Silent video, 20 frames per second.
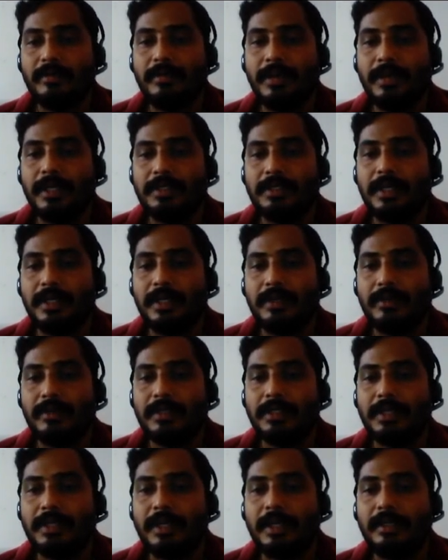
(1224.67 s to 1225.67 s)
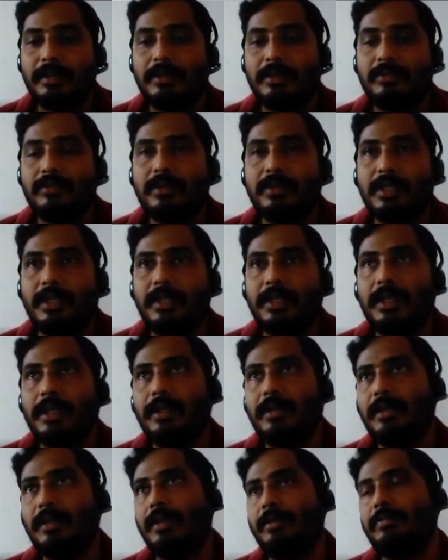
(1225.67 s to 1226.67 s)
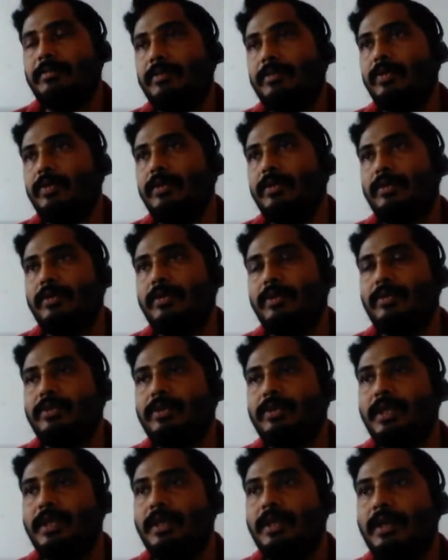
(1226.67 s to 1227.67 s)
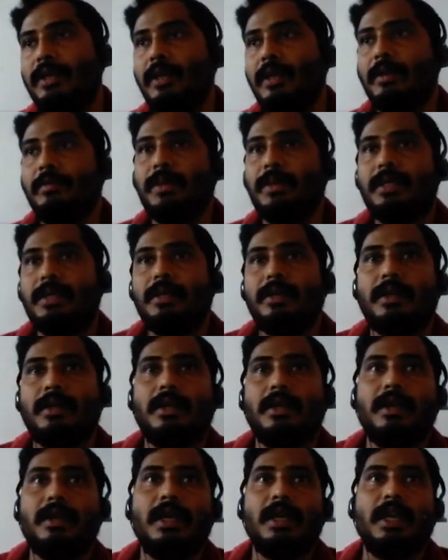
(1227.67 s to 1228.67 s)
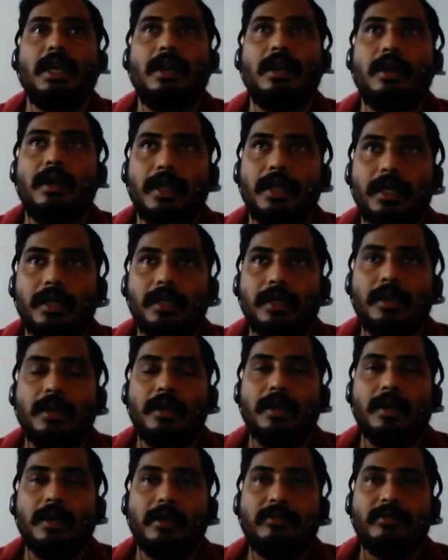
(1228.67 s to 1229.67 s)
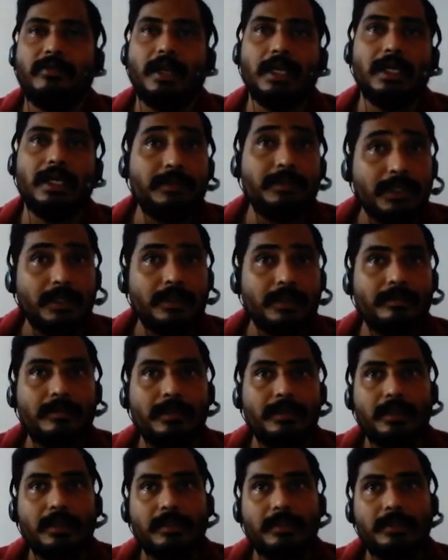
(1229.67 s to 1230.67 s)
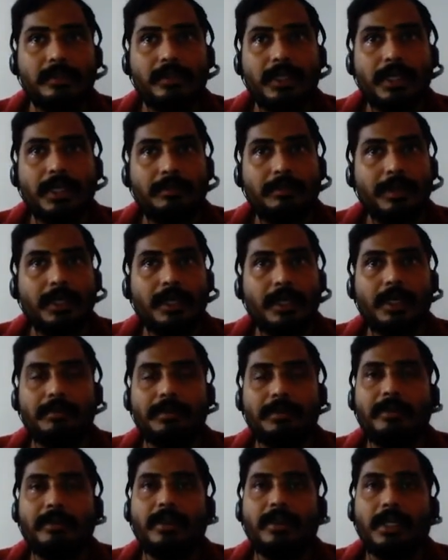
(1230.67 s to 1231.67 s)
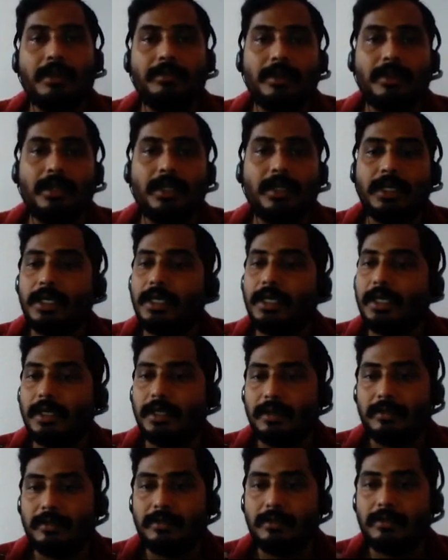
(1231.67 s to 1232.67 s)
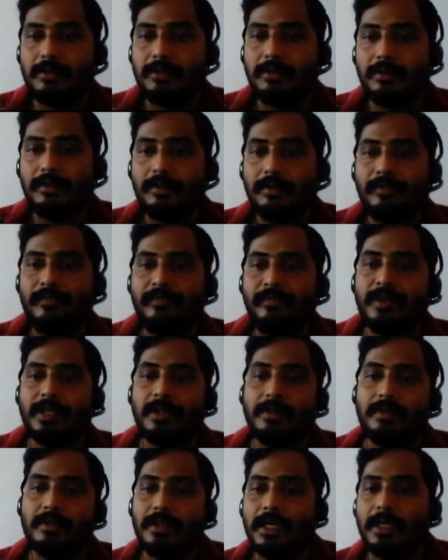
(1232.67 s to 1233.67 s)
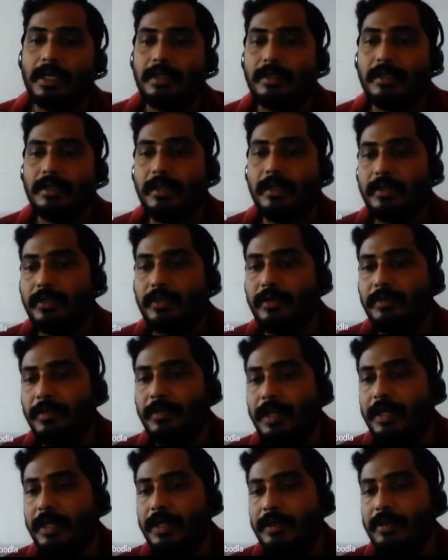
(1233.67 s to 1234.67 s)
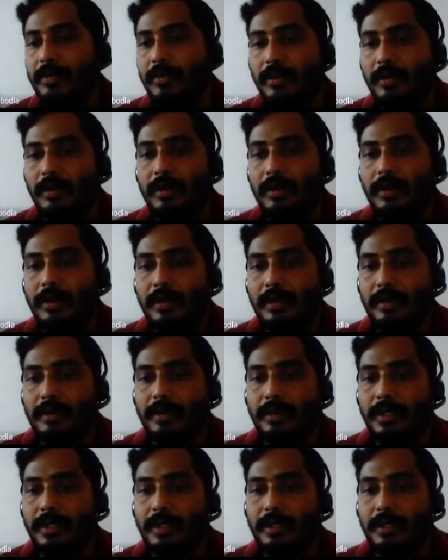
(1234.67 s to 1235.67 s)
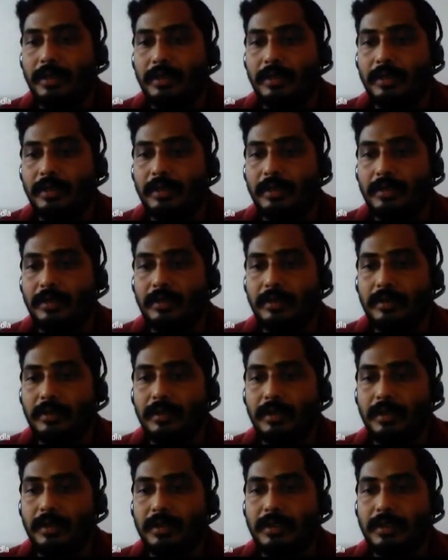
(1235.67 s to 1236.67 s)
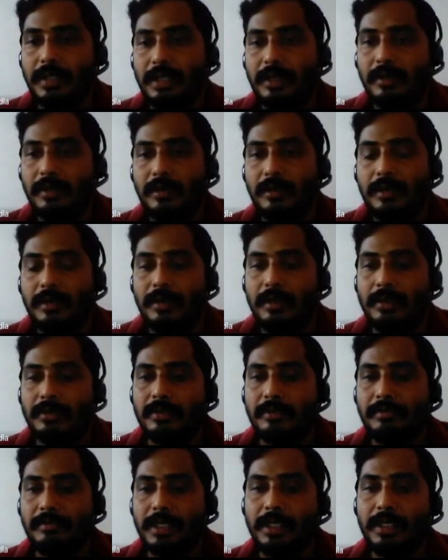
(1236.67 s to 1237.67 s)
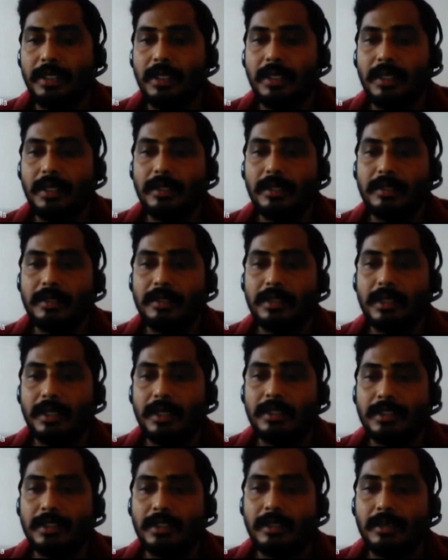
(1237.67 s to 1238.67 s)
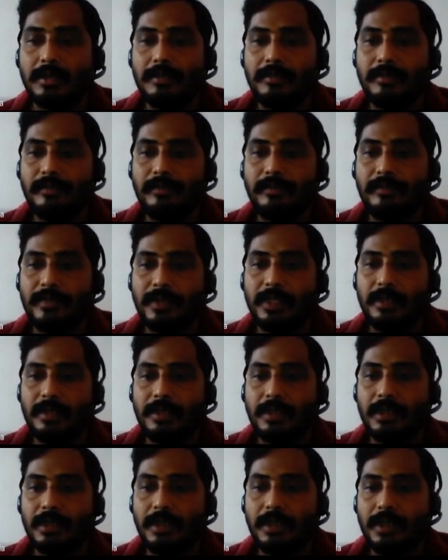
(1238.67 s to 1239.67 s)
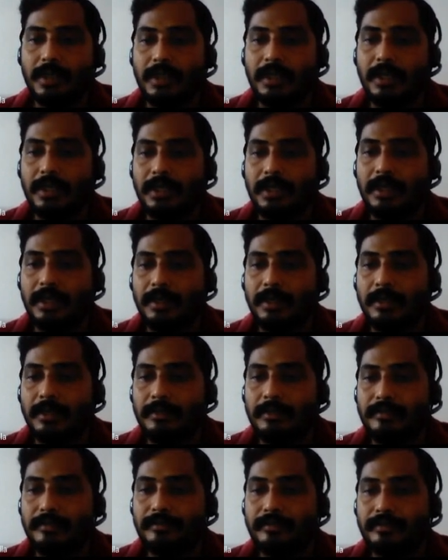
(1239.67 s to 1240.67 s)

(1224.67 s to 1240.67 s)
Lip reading: based on your strength, you say that I'm going to use a particular li of aluminum, so that may not be available in India. So that is also play a role in design. So material selection and